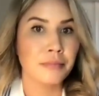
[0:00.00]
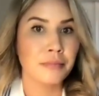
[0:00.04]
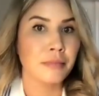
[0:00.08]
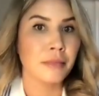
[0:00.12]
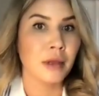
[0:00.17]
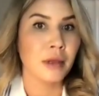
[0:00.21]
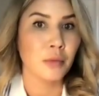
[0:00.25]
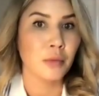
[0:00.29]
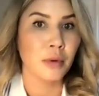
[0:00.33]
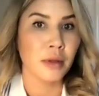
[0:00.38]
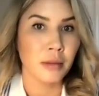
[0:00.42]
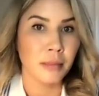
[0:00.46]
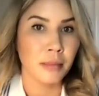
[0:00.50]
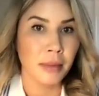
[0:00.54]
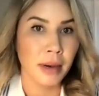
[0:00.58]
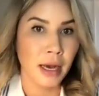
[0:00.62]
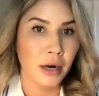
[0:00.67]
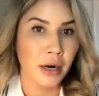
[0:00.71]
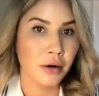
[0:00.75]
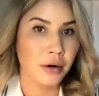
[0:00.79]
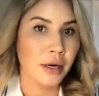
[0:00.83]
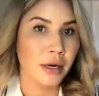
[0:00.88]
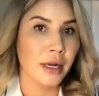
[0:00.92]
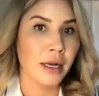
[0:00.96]
with the
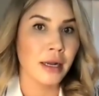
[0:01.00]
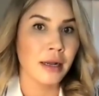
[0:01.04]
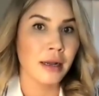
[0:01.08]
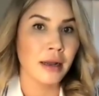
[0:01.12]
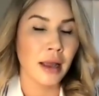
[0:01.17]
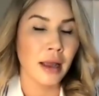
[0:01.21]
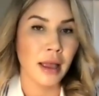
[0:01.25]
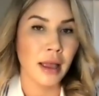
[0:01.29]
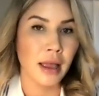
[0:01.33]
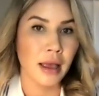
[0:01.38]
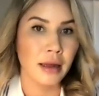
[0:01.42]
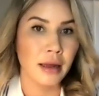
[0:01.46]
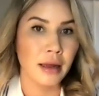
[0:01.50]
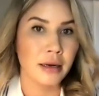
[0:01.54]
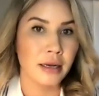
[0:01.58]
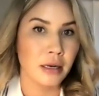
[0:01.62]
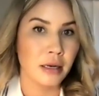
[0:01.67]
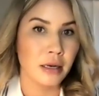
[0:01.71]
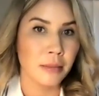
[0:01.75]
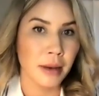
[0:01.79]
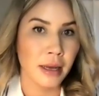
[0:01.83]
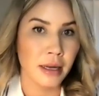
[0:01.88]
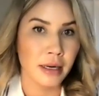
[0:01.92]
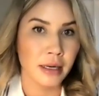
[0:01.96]
battery and
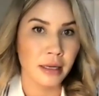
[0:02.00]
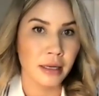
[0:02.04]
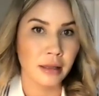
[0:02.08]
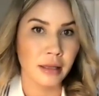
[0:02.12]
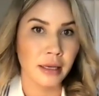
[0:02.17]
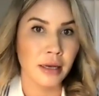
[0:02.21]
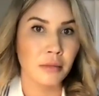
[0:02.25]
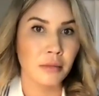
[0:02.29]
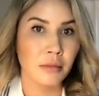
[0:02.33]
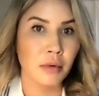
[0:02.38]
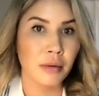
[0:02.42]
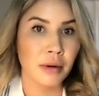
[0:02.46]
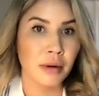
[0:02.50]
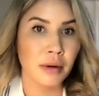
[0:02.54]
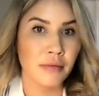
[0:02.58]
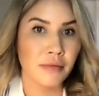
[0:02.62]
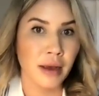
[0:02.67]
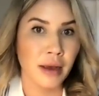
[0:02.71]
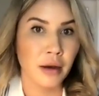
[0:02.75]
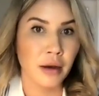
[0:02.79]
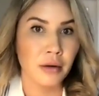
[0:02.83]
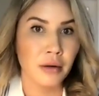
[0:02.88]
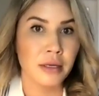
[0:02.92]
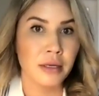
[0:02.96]
independently. And what we
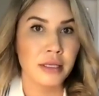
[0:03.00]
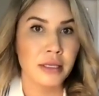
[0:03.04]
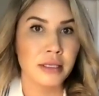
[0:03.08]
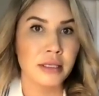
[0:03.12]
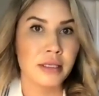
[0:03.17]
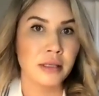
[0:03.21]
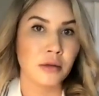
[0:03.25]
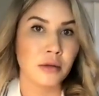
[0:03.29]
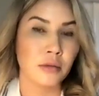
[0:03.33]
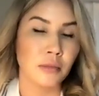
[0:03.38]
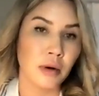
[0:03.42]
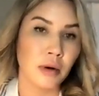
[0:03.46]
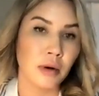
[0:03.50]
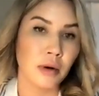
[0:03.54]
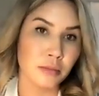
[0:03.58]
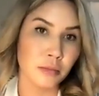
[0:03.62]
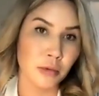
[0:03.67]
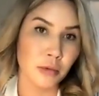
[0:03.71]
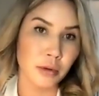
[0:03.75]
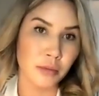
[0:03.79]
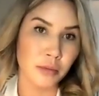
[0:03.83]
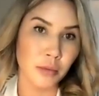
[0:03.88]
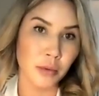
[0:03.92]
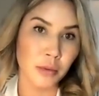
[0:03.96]
found is the
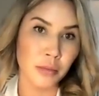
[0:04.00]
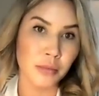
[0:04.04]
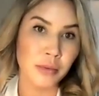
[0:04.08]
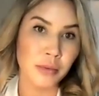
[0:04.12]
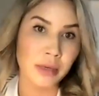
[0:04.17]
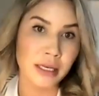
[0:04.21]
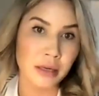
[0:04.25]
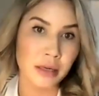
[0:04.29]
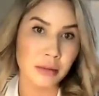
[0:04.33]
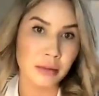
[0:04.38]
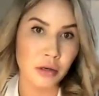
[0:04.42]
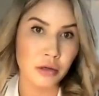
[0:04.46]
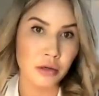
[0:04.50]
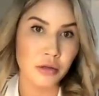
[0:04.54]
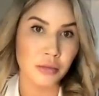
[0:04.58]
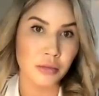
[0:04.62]
one we did most